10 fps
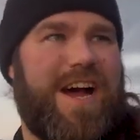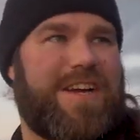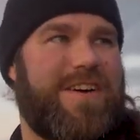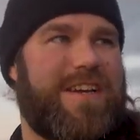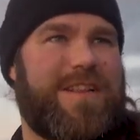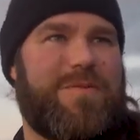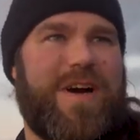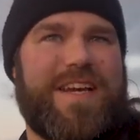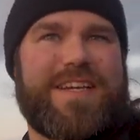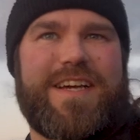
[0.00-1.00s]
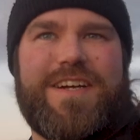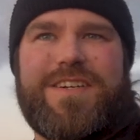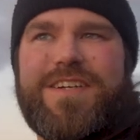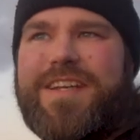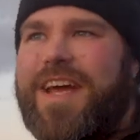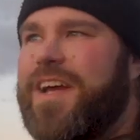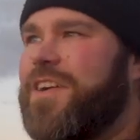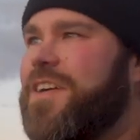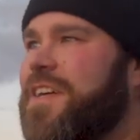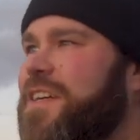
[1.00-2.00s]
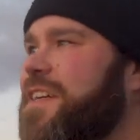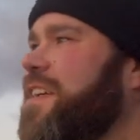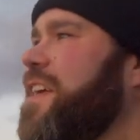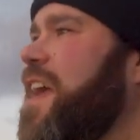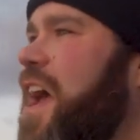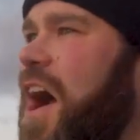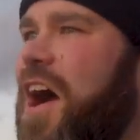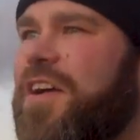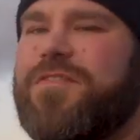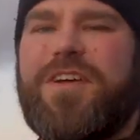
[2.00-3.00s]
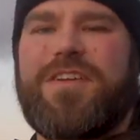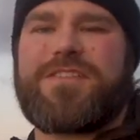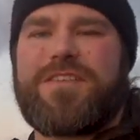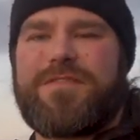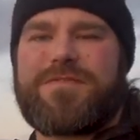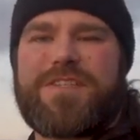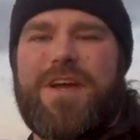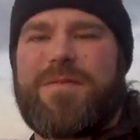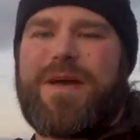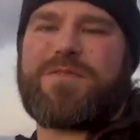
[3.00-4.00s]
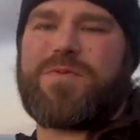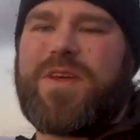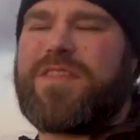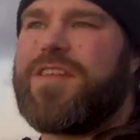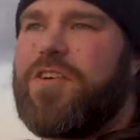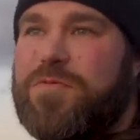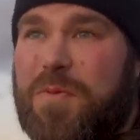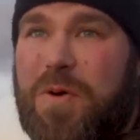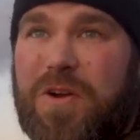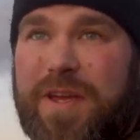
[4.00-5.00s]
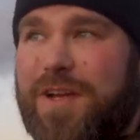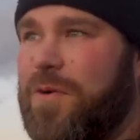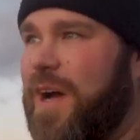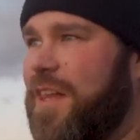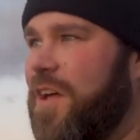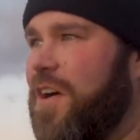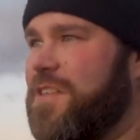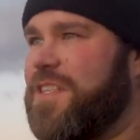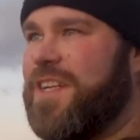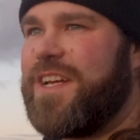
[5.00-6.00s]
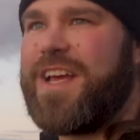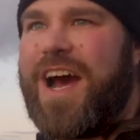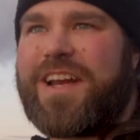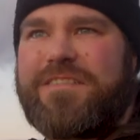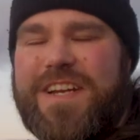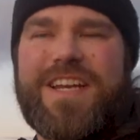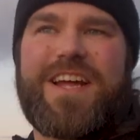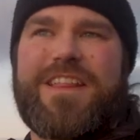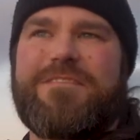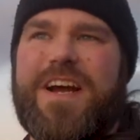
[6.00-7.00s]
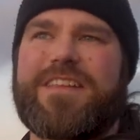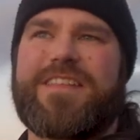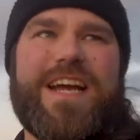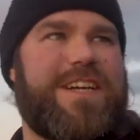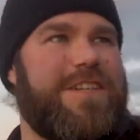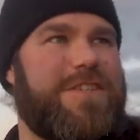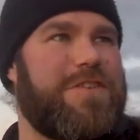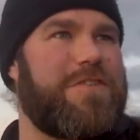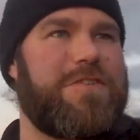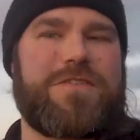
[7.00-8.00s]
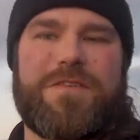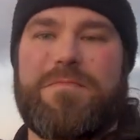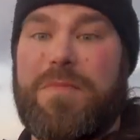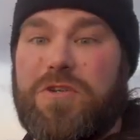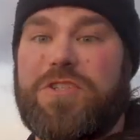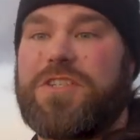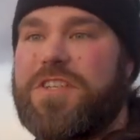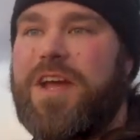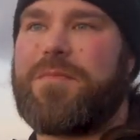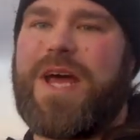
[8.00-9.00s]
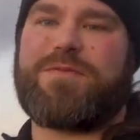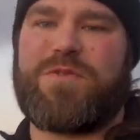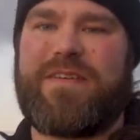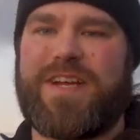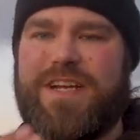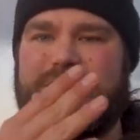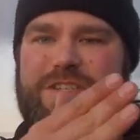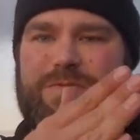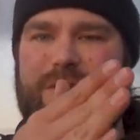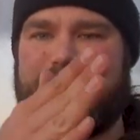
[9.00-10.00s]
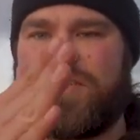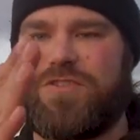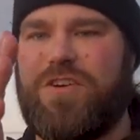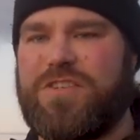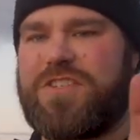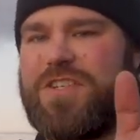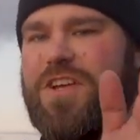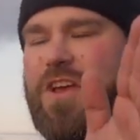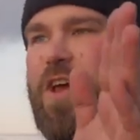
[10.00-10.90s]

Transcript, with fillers: I got a little while ago. Now, I've done sort of time-lapse with the Osmo Pocket quite a lot, and I really like the fact that that can do sort of motion time-lapse where it kind of sweeps across